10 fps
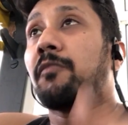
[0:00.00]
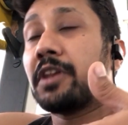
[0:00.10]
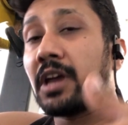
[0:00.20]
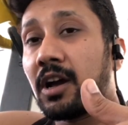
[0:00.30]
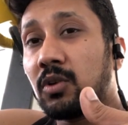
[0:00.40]

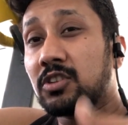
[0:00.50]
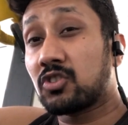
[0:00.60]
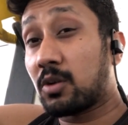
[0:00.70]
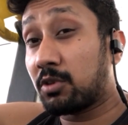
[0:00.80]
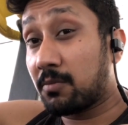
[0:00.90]
Now let's
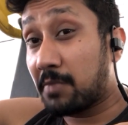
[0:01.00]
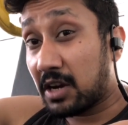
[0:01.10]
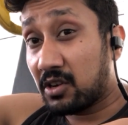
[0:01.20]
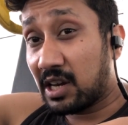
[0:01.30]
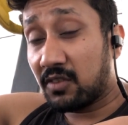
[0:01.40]
talk about the
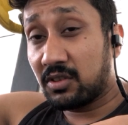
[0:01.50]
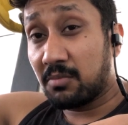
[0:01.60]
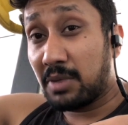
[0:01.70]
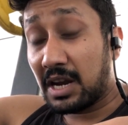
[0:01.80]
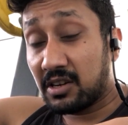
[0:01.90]
battery life.
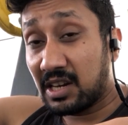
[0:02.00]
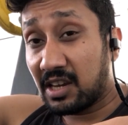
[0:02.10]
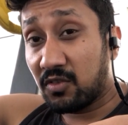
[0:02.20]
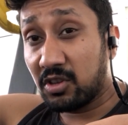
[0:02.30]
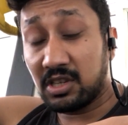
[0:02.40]
The battery
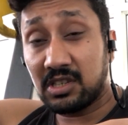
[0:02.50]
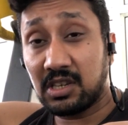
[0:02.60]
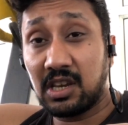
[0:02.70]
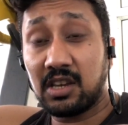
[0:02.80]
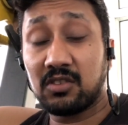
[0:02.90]
life on this
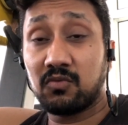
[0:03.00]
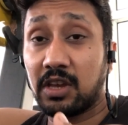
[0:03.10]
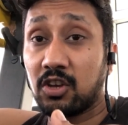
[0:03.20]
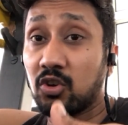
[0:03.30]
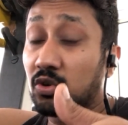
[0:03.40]
is
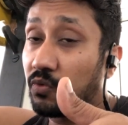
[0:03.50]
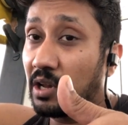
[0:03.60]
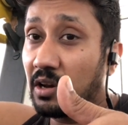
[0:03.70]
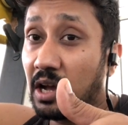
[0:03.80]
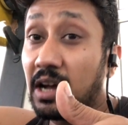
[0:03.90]
very good,
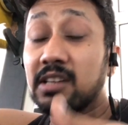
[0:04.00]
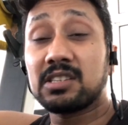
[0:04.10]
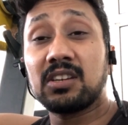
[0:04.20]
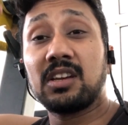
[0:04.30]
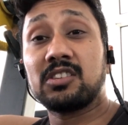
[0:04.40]
12 hours.
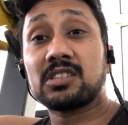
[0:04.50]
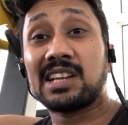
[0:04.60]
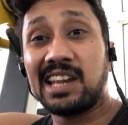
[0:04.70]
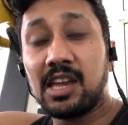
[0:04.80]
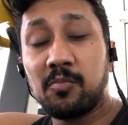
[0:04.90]
It's
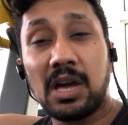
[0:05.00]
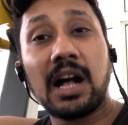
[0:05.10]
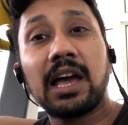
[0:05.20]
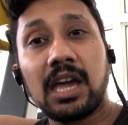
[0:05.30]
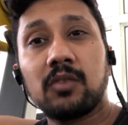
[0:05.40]
claimed.
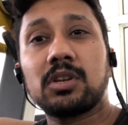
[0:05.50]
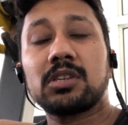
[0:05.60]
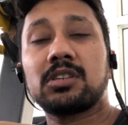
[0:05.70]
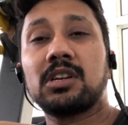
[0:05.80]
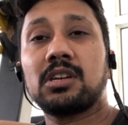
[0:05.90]
I have
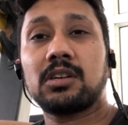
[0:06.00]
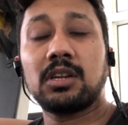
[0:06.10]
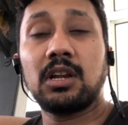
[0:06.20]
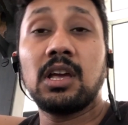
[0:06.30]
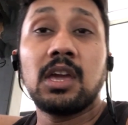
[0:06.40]
tested it
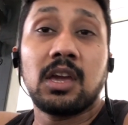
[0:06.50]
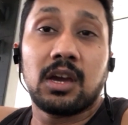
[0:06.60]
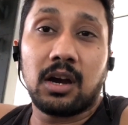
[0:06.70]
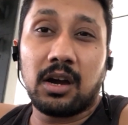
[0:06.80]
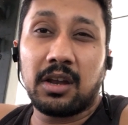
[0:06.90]
till
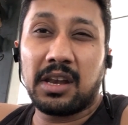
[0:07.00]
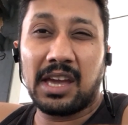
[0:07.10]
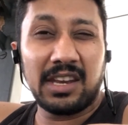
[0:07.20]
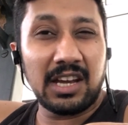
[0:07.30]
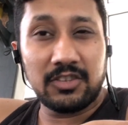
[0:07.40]

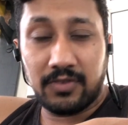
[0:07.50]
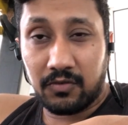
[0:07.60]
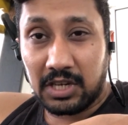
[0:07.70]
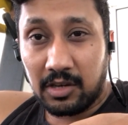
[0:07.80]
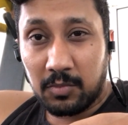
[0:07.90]
9 hours
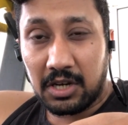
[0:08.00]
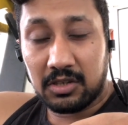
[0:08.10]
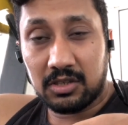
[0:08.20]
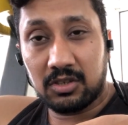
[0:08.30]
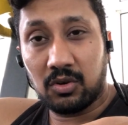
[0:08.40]
15
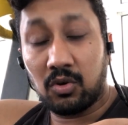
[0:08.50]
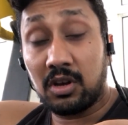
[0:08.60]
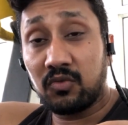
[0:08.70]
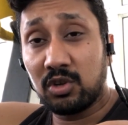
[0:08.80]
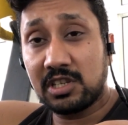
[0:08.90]
minutes. So
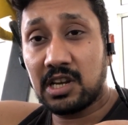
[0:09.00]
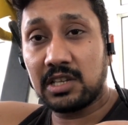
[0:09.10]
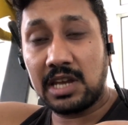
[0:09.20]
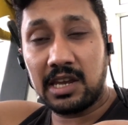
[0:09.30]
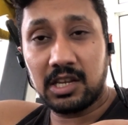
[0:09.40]
on a full
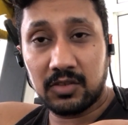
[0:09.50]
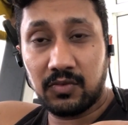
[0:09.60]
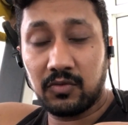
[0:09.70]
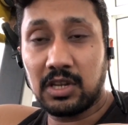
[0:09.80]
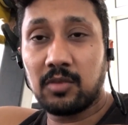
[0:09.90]
charge, 9 hours
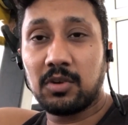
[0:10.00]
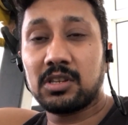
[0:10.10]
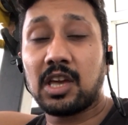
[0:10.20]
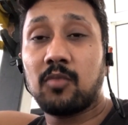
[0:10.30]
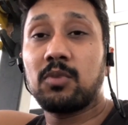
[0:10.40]
15
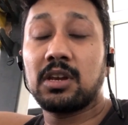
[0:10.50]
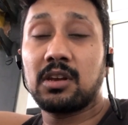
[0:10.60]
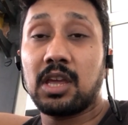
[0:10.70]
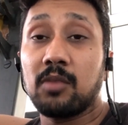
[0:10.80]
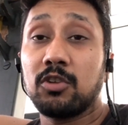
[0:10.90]
minutes, I have
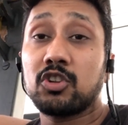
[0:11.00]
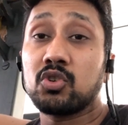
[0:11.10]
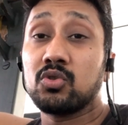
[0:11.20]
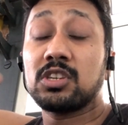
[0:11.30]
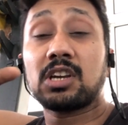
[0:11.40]
been able to
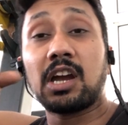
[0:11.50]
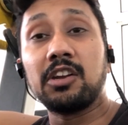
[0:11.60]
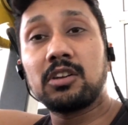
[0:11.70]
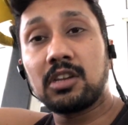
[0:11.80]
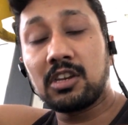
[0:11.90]
use it
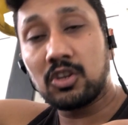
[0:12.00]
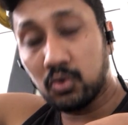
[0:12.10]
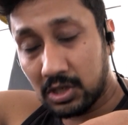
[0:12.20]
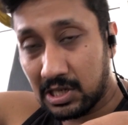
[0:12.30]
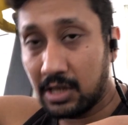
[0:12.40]

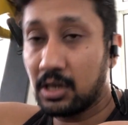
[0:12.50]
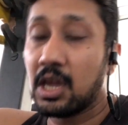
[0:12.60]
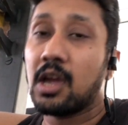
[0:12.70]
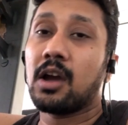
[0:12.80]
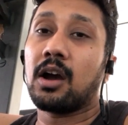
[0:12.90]
continuously.
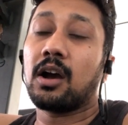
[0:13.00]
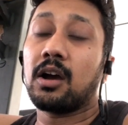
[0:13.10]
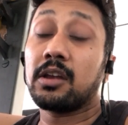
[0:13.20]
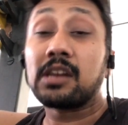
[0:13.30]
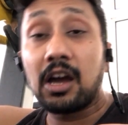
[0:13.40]

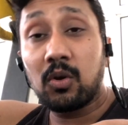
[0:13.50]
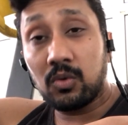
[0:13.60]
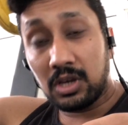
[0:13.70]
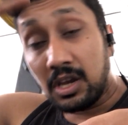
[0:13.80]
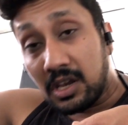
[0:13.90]

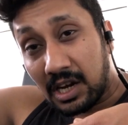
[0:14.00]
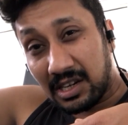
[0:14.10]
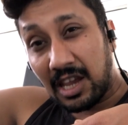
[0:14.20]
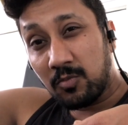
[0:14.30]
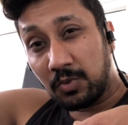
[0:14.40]
Now in
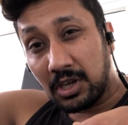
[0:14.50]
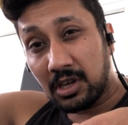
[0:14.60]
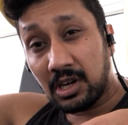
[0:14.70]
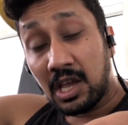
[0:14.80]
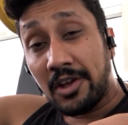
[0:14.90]
that time
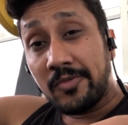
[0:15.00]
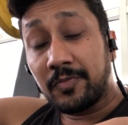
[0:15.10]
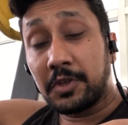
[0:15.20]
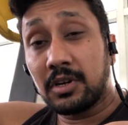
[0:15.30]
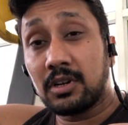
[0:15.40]
period,
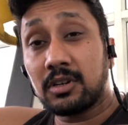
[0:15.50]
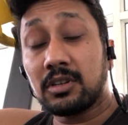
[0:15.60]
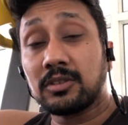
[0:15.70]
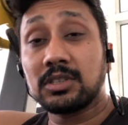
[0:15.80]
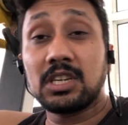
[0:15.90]

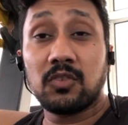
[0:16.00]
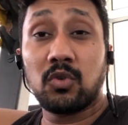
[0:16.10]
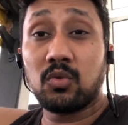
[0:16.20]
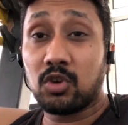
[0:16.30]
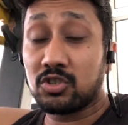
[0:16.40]
the
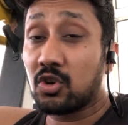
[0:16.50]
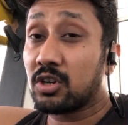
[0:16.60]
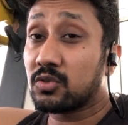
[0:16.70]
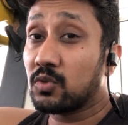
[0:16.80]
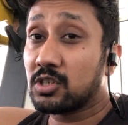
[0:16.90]
earphone was
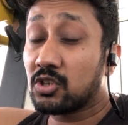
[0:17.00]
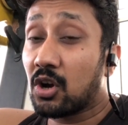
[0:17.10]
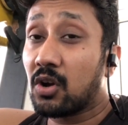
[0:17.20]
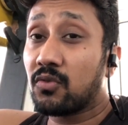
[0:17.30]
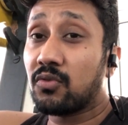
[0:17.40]
not switched
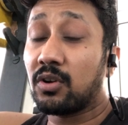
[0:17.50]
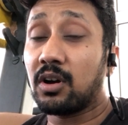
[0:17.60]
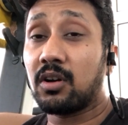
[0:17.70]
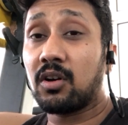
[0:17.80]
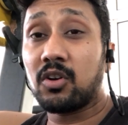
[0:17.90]
off
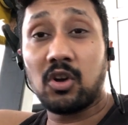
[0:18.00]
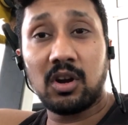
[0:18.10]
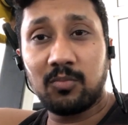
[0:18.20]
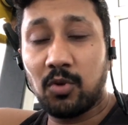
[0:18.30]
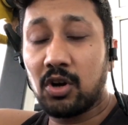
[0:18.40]
or
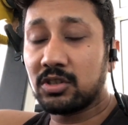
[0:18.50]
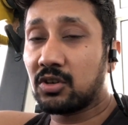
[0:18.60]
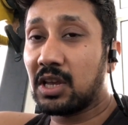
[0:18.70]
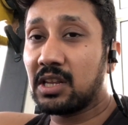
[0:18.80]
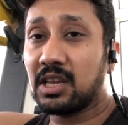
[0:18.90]
not paused
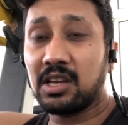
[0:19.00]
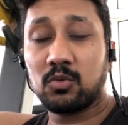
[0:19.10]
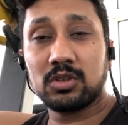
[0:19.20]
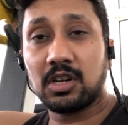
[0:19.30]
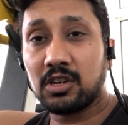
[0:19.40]
or anything. It
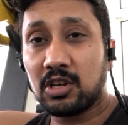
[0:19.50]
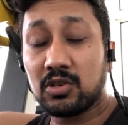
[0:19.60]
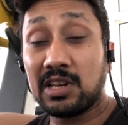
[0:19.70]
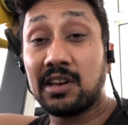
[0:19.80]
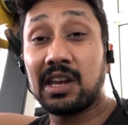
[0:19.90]
was
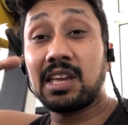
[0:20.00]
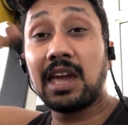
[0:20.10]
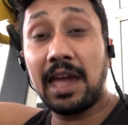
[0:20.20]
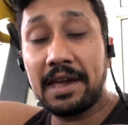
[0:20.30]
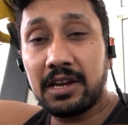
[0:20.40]
continuously running
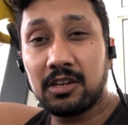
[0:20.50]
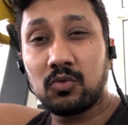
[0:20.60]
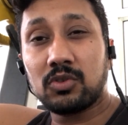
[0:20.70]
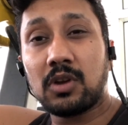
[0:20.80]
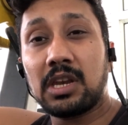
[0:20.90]
and it
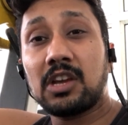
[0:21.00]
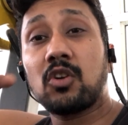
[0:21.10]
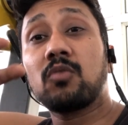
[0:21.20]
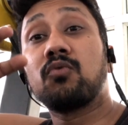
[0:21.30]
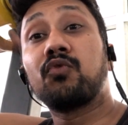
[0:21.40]
was running
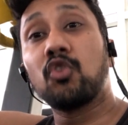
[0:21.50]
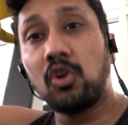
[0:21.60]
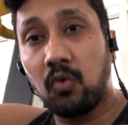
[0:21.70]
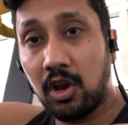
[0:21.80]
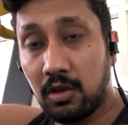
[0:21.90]
on
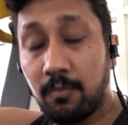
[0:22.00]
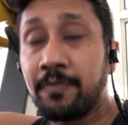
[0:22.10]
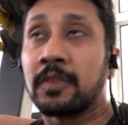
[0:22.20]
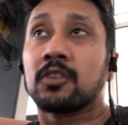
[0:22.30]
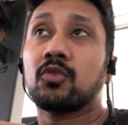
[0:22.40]
full volume.
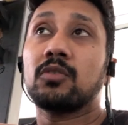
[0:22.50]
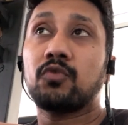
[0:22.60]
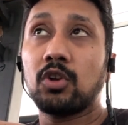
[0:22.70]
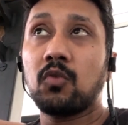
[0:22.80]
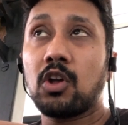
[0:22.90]
So in
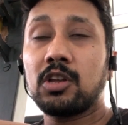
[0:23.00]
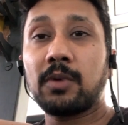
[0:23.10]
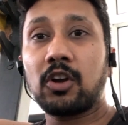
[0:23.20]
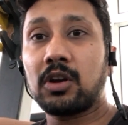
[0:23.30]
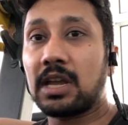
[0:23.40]
full volume
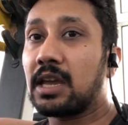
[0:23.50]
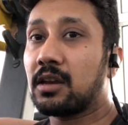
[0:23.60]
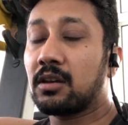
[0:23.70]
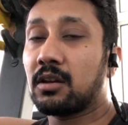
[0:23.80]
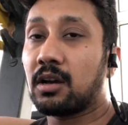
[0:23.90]
I got
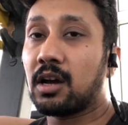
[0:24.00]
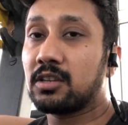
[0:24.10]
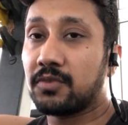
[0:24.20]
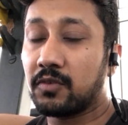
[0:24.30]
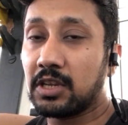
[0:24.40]
9
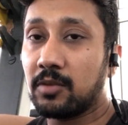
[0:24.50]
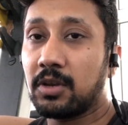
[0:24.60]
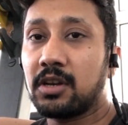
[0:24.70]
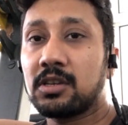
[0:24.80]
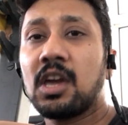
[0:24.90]
hours 15
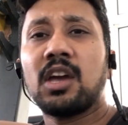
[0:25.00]
minutes.